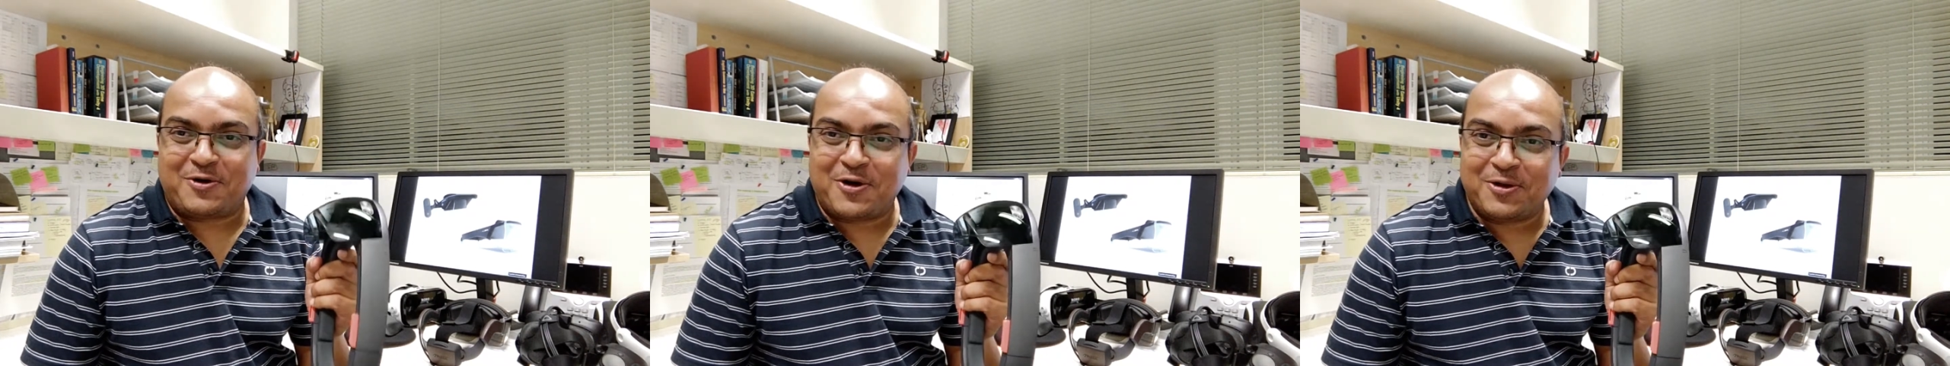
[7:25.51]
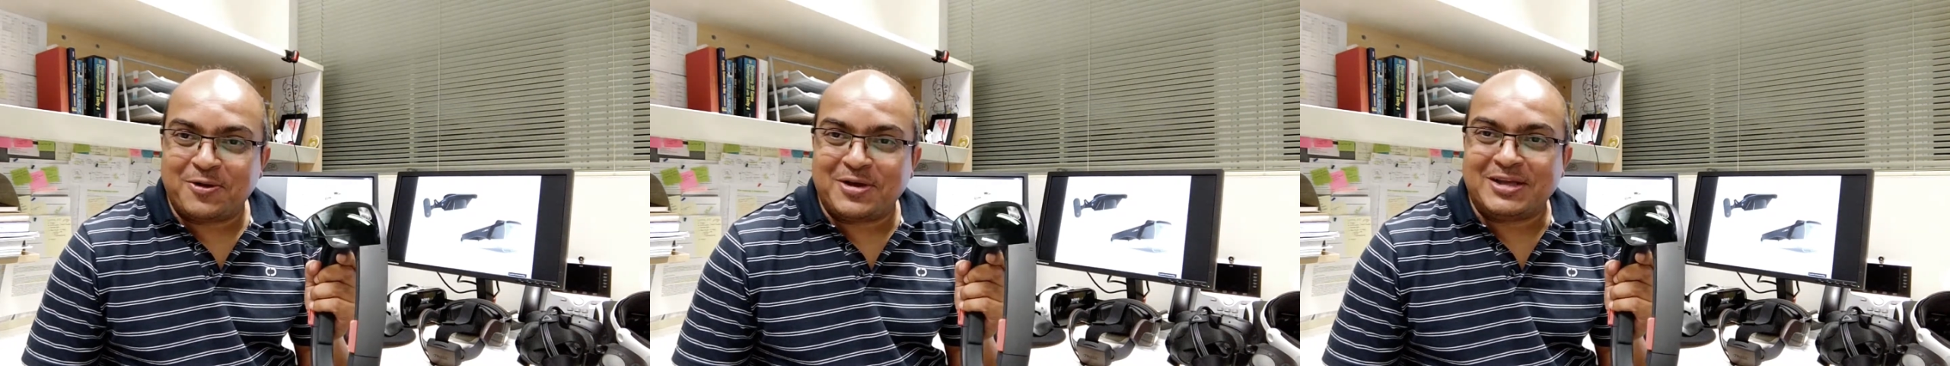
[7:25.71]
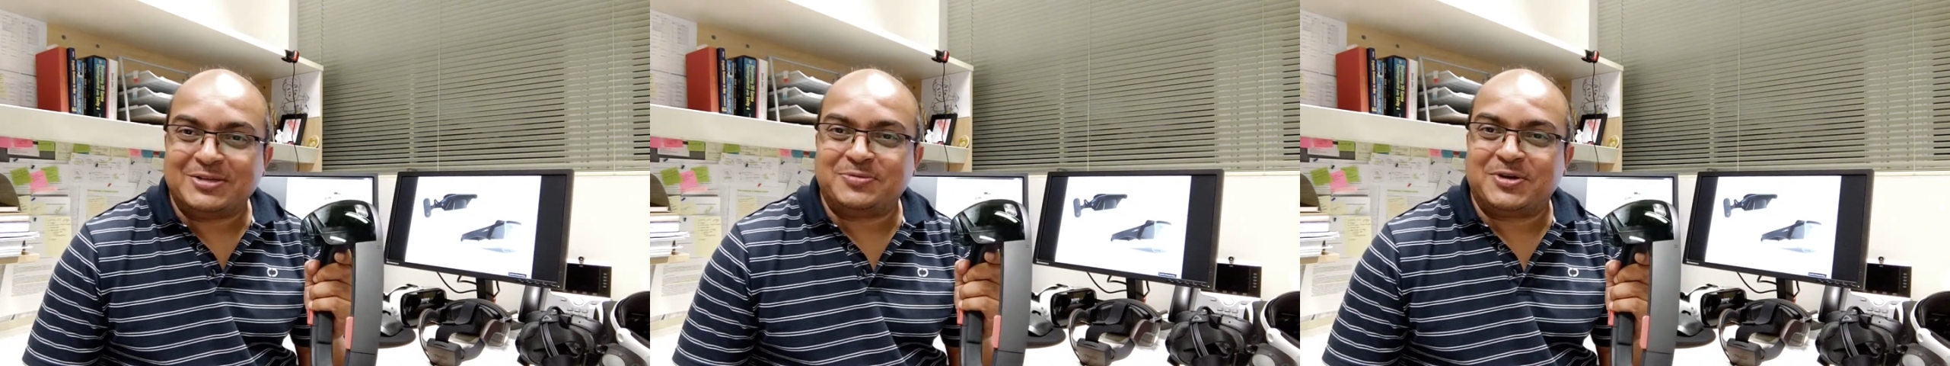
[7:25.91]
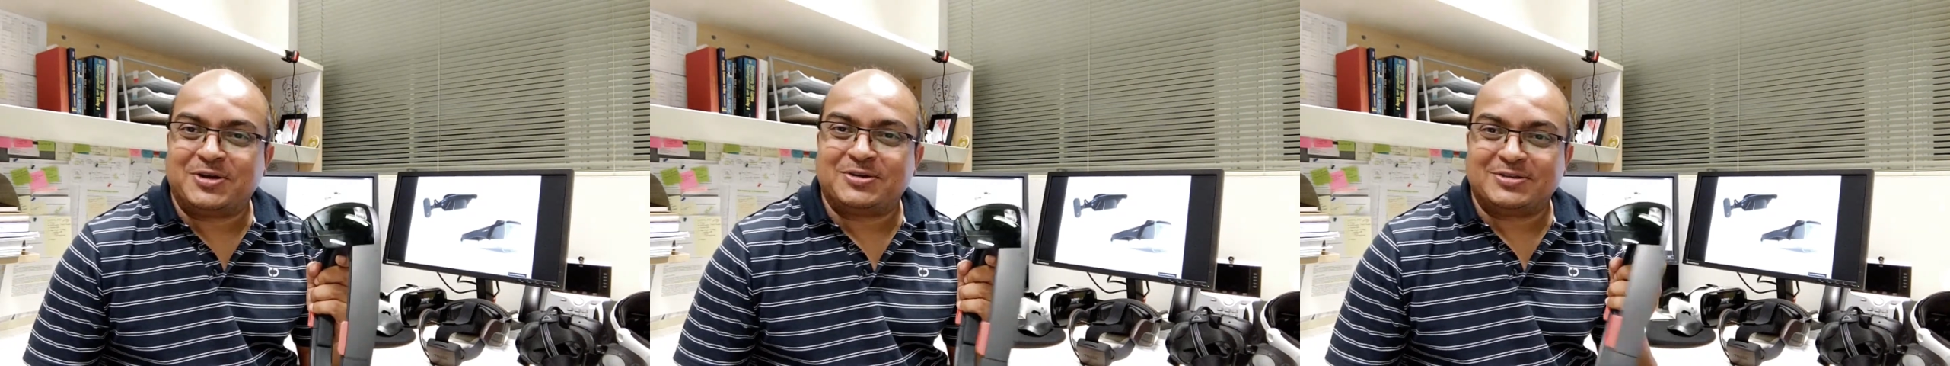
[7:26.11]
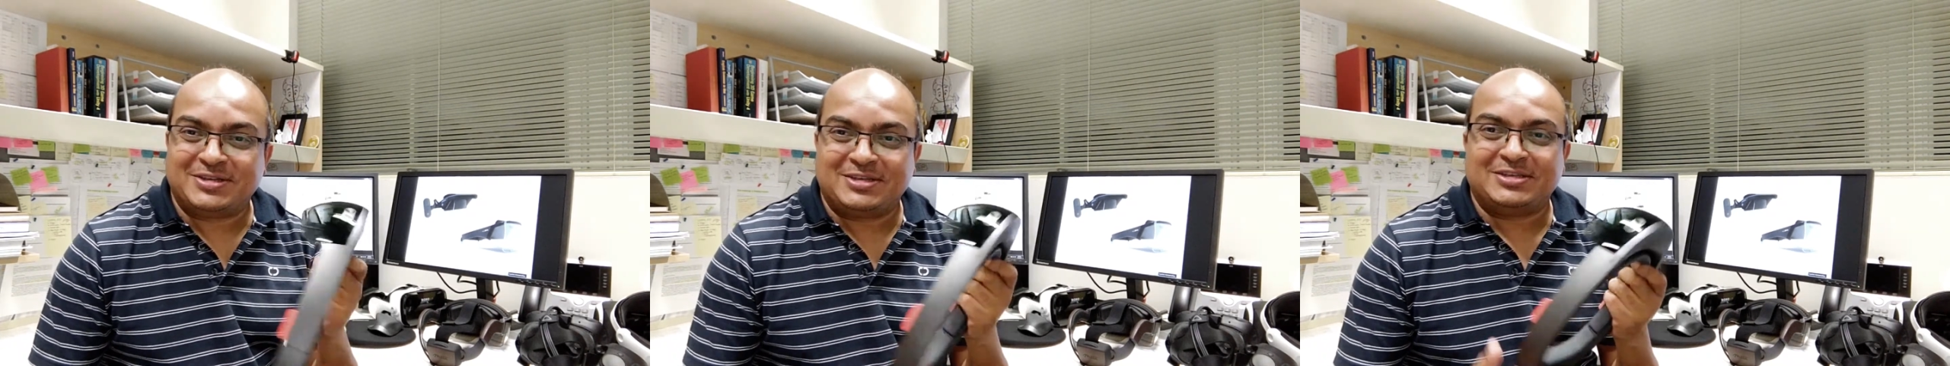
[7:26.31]
HoloLens
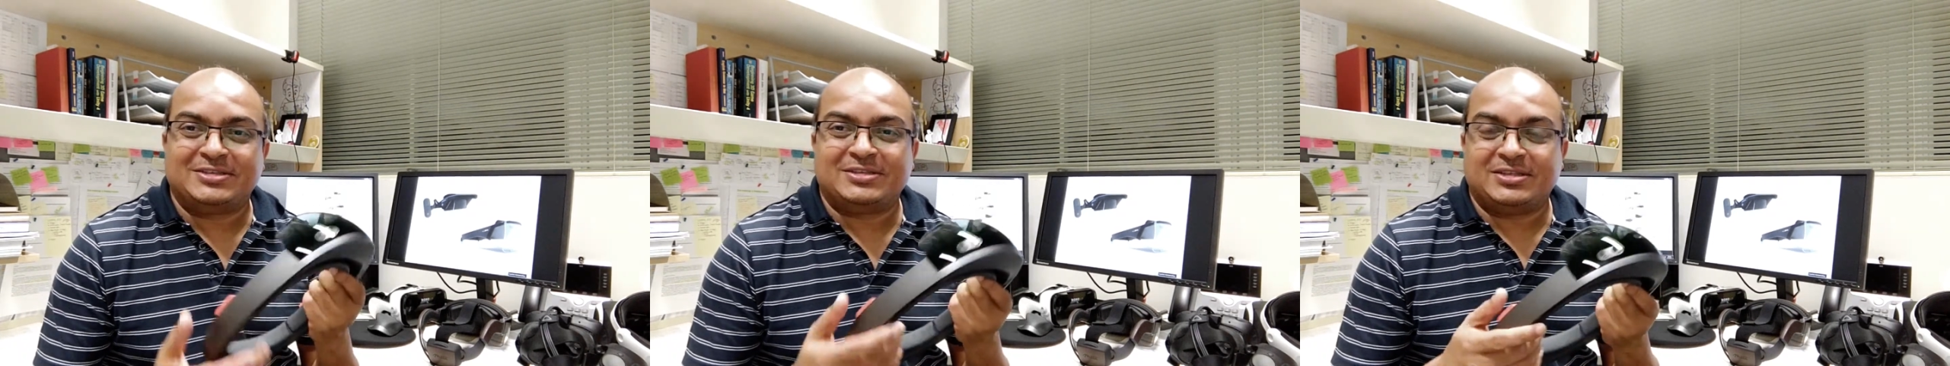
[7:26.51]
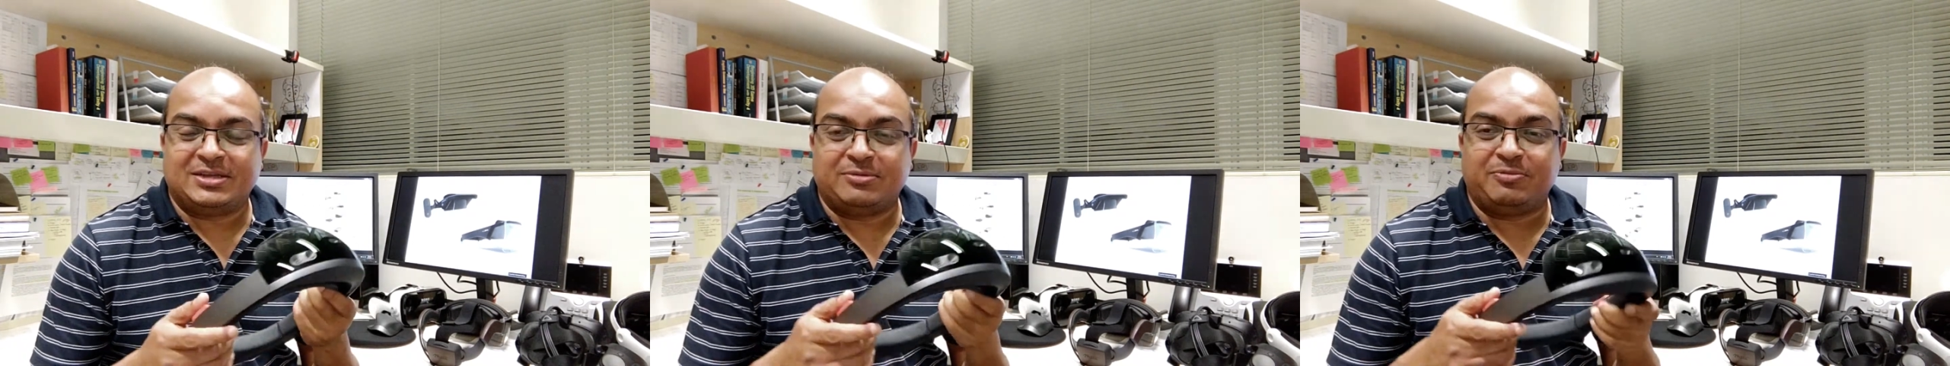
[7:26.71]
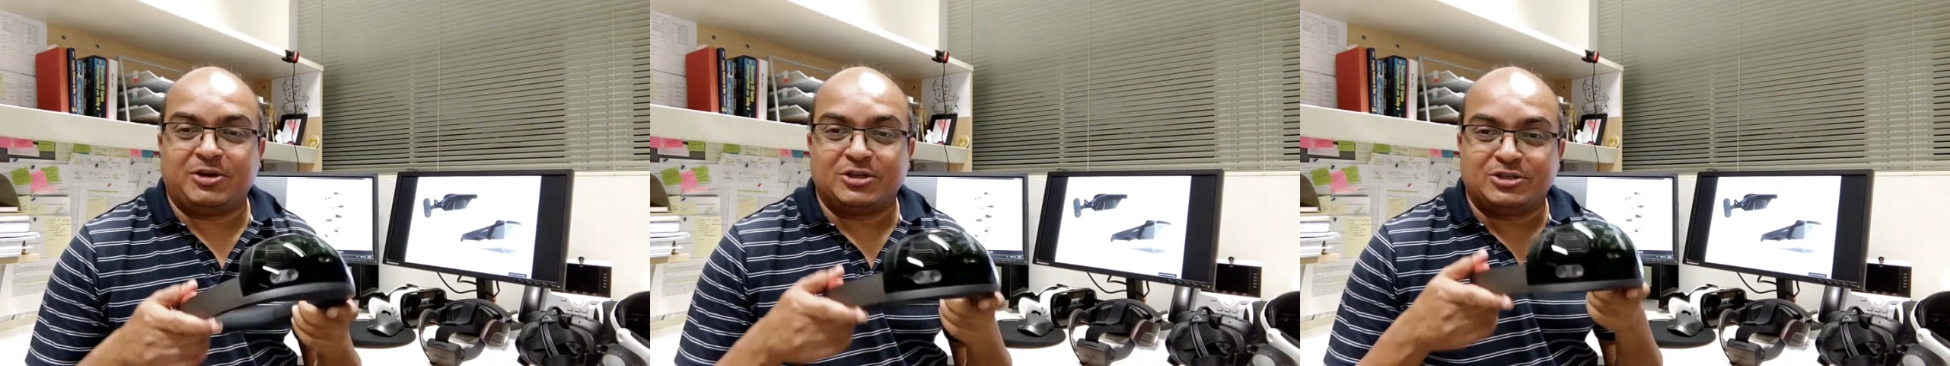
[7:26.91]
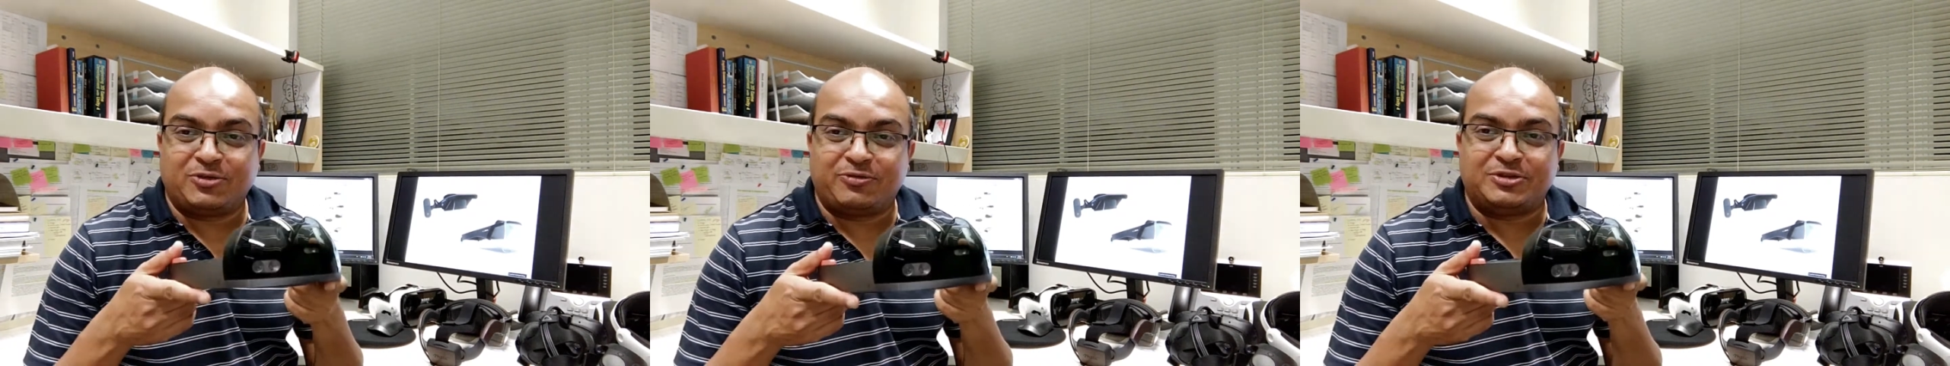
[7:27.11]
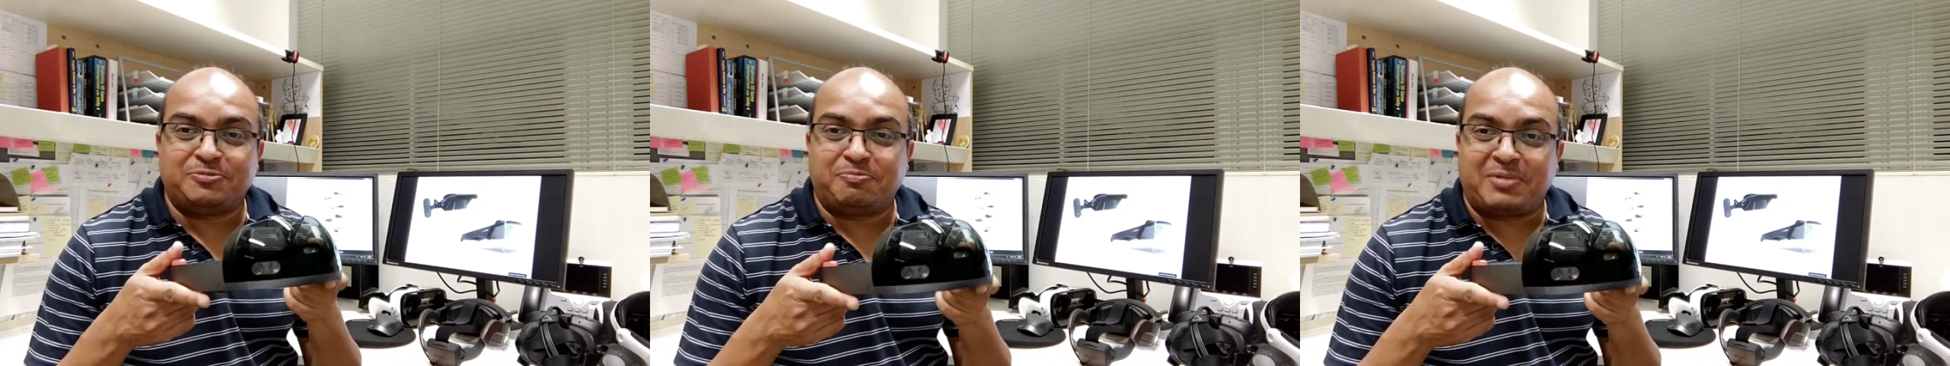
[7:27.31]
because
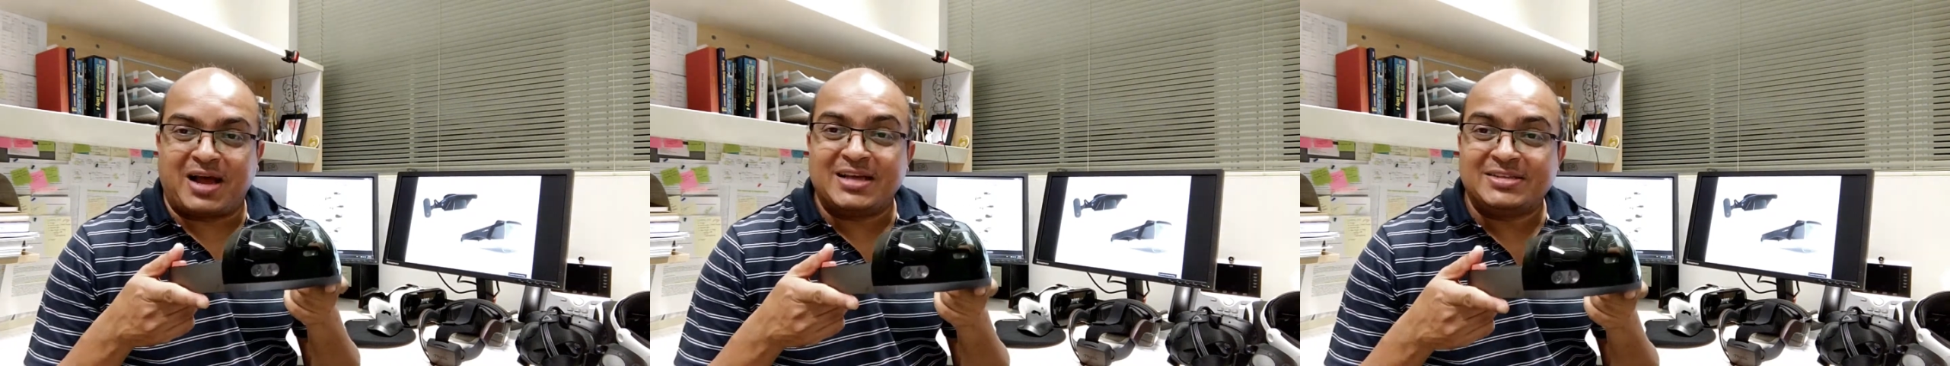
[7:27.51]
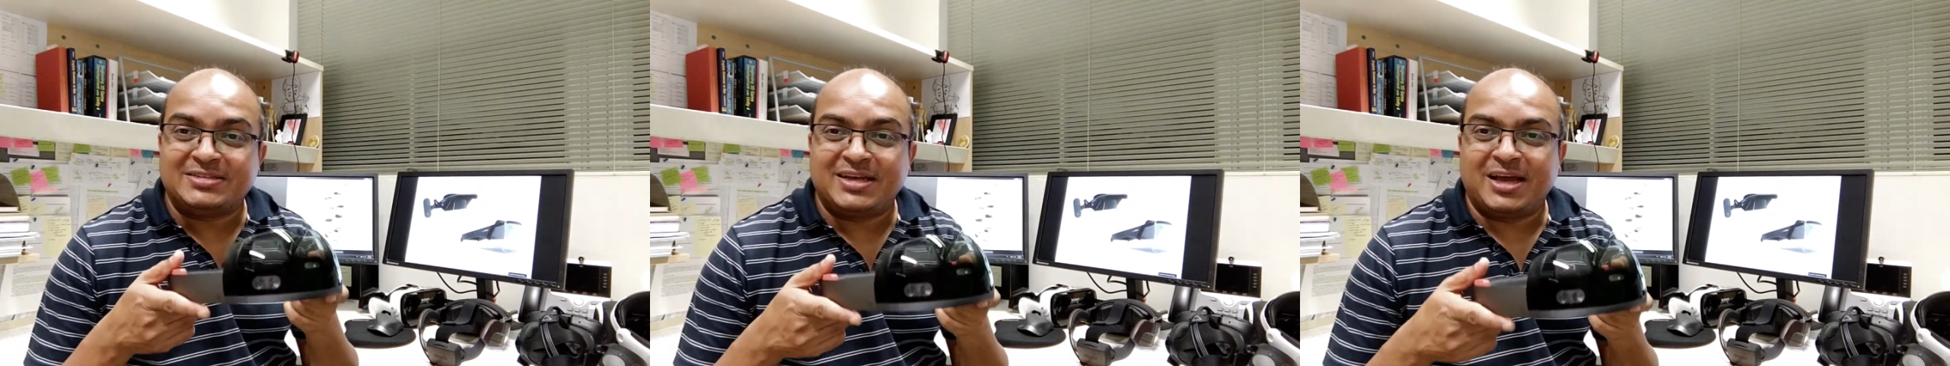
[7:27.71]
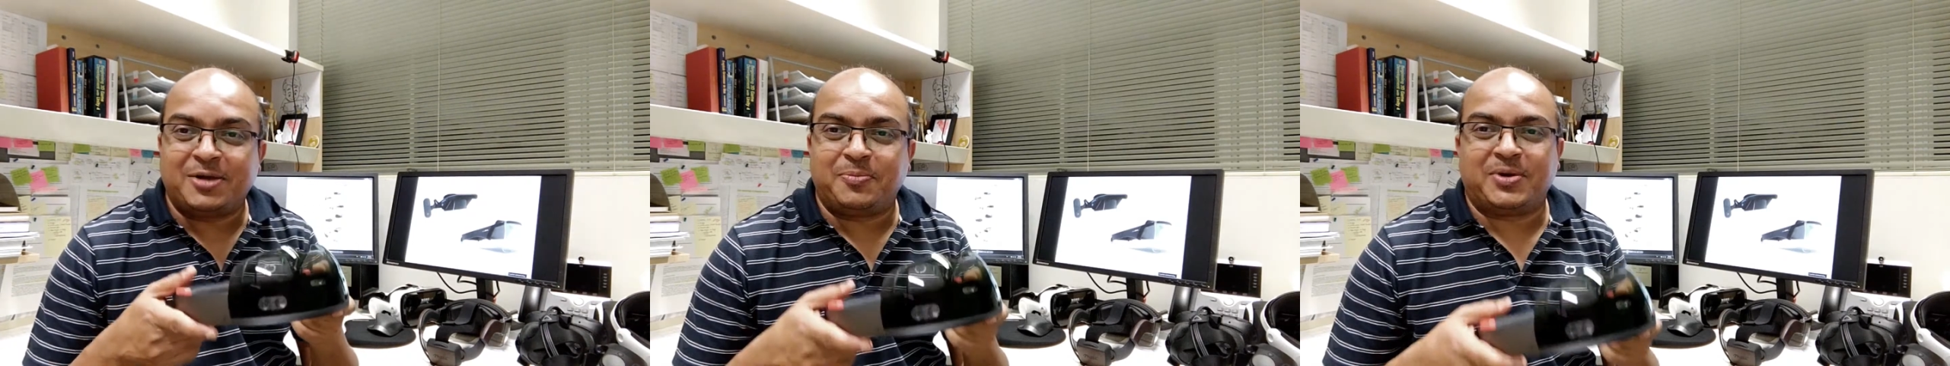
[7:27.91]
of its price tag,